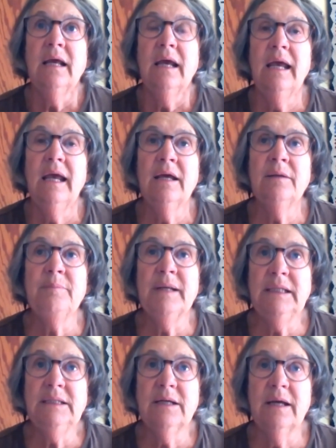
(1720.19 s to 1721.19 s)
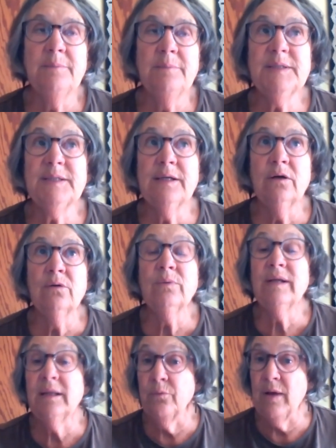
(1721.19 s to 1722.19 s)
And many times they're
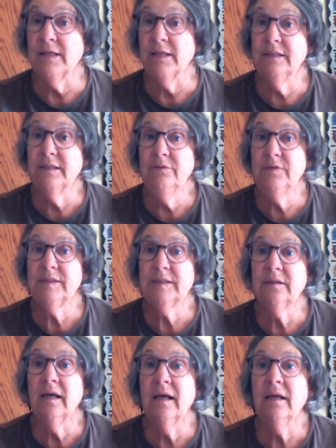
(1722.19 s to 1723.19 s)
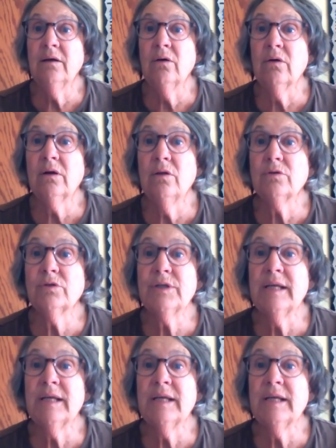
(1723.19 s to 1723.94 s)
relatives or close,